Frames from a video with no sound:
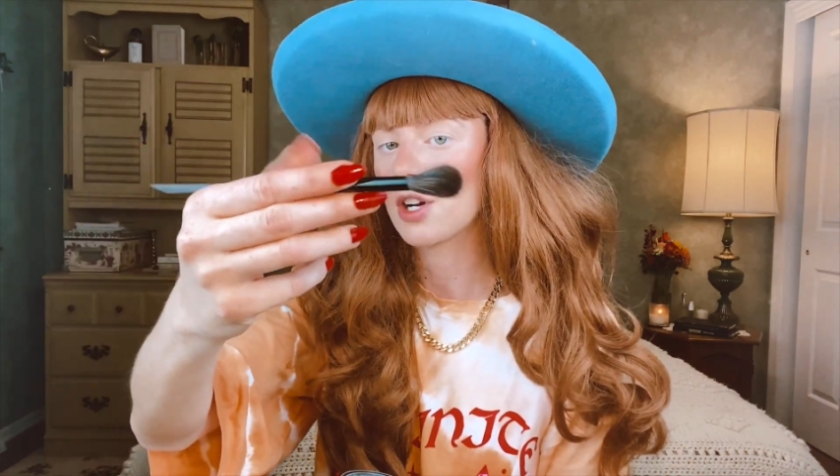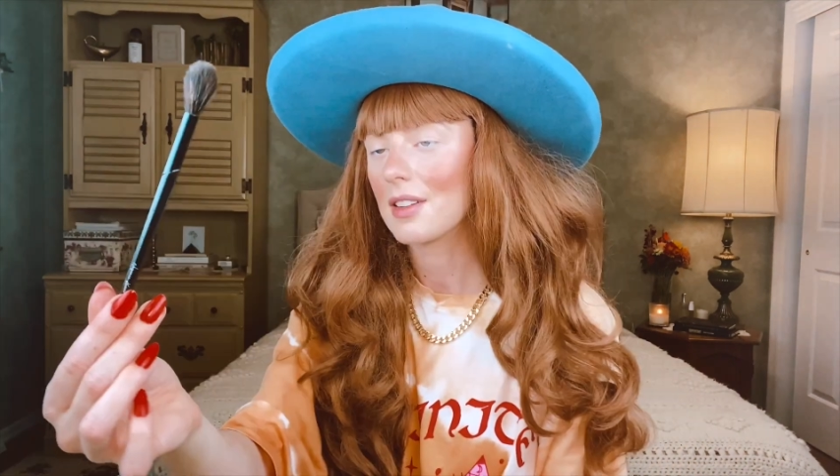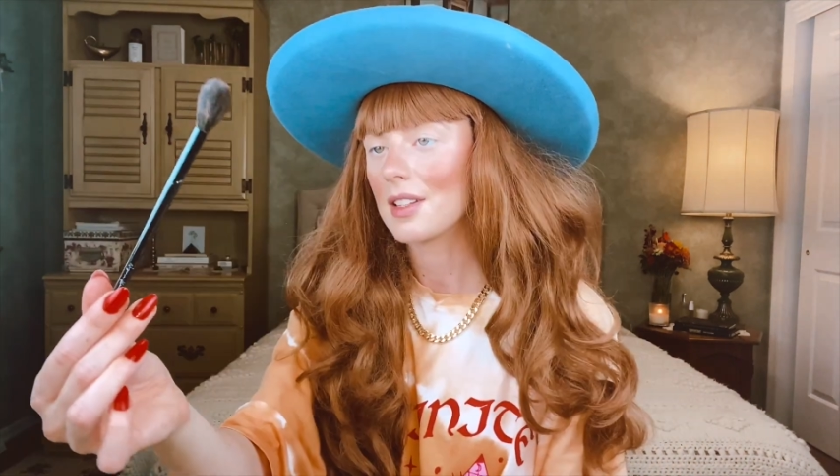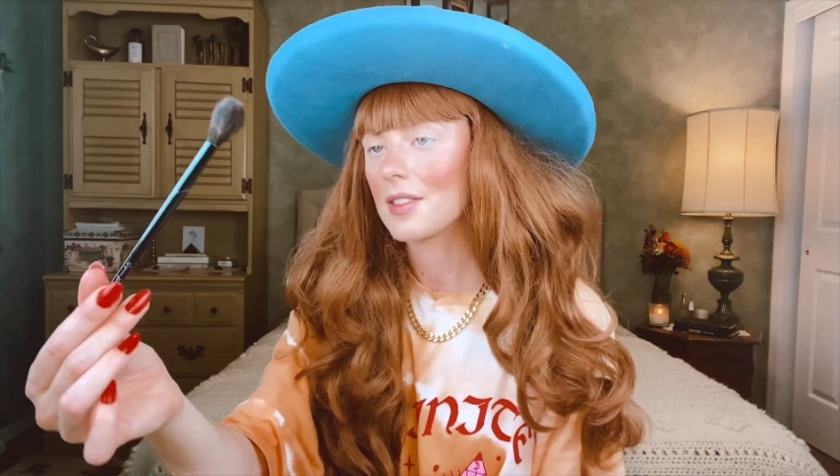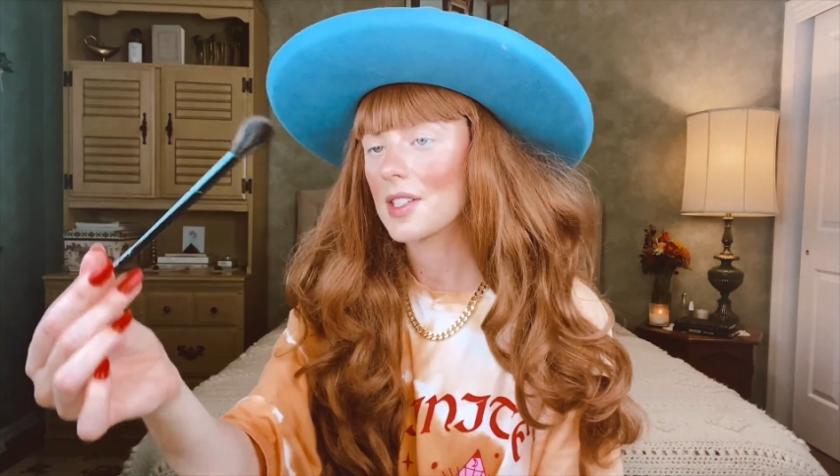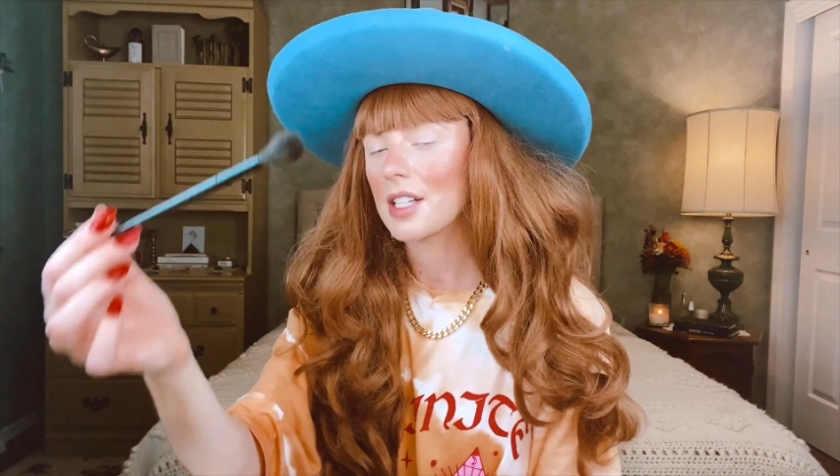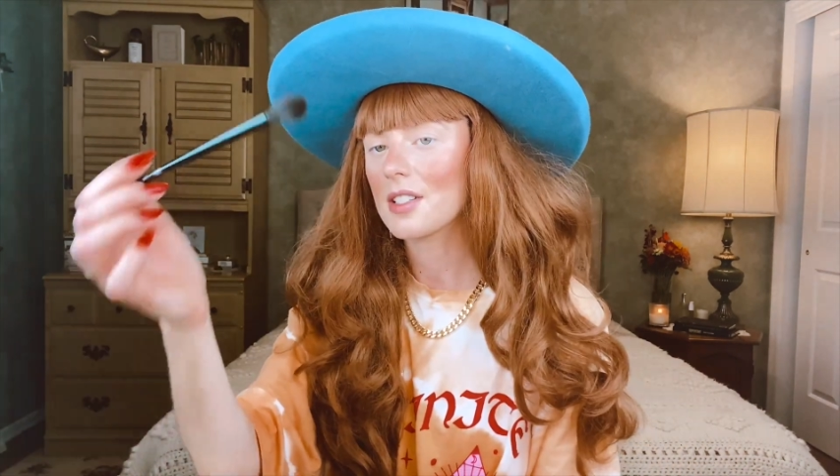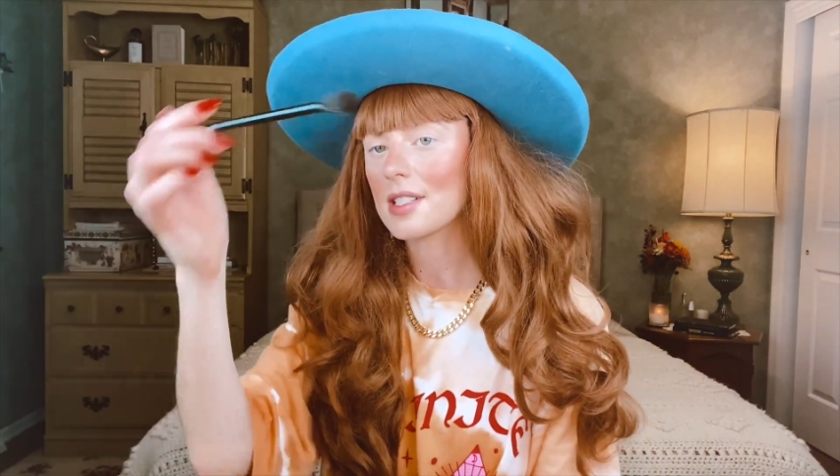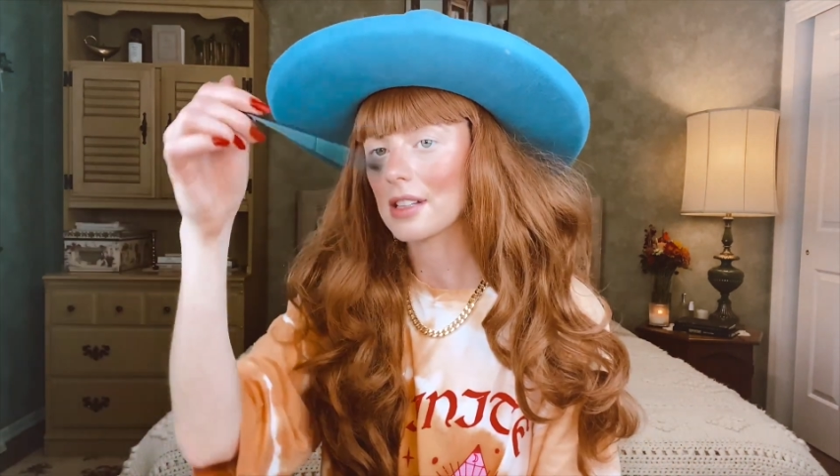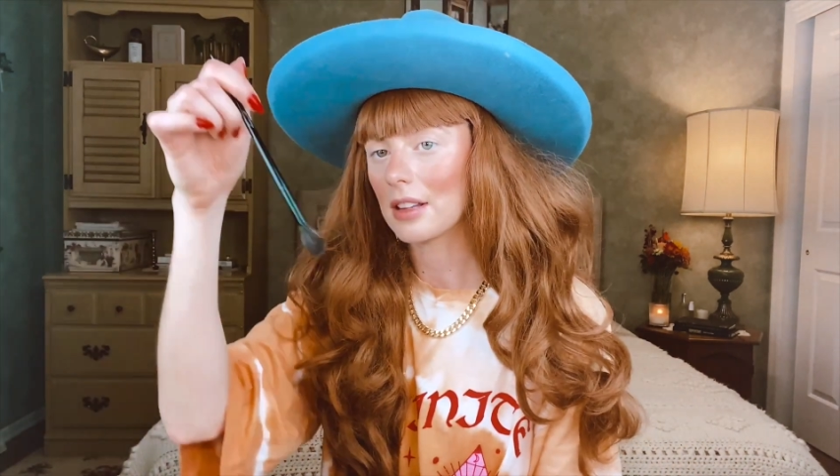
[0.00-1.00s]
This, I
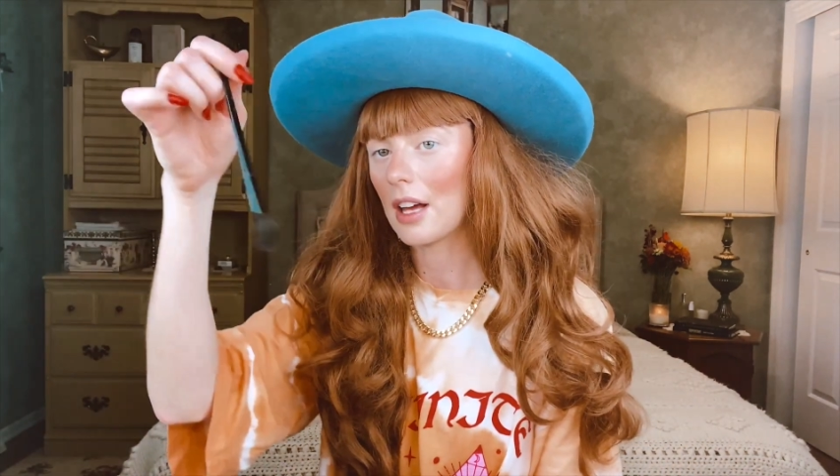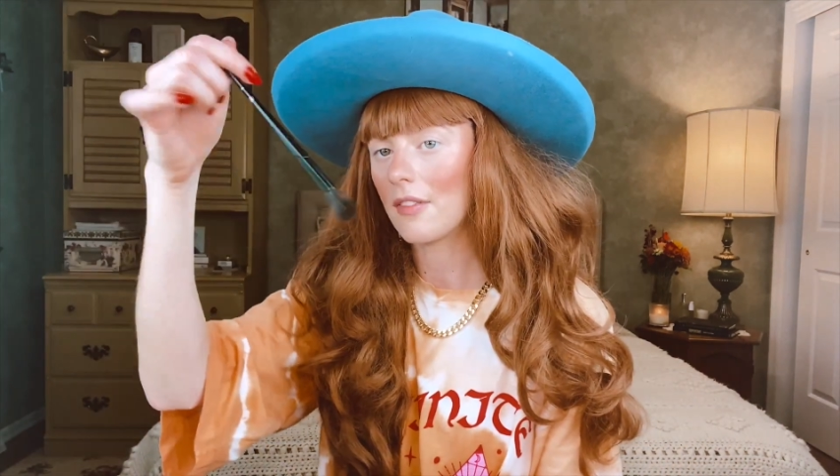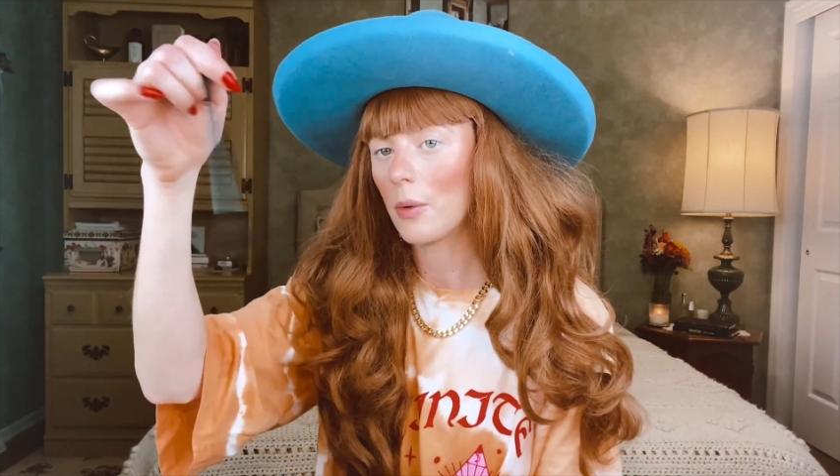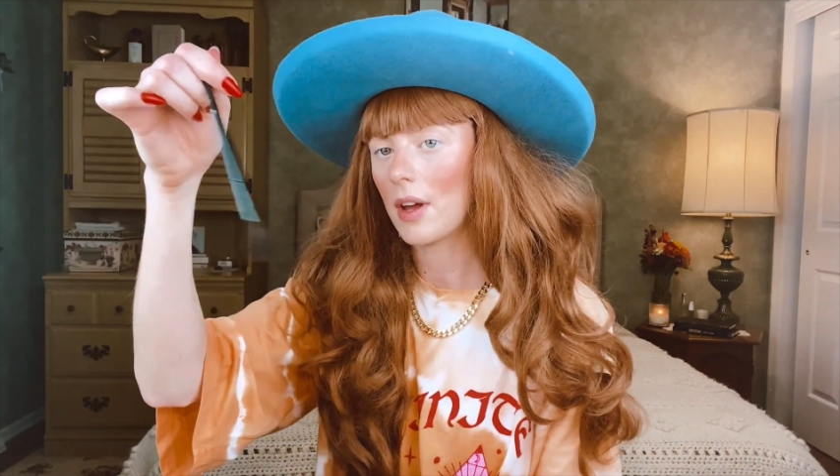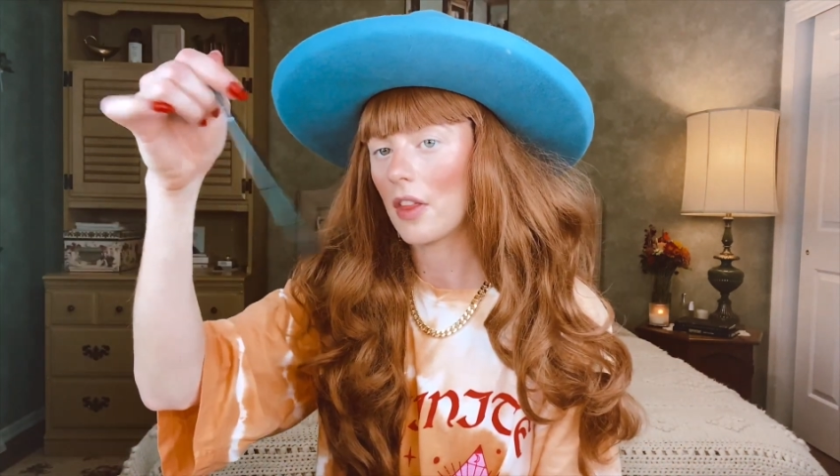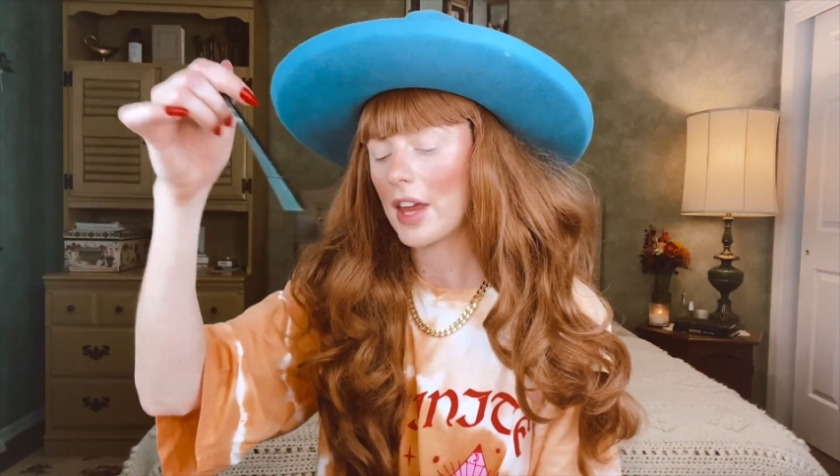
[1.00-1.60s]
just love the way that the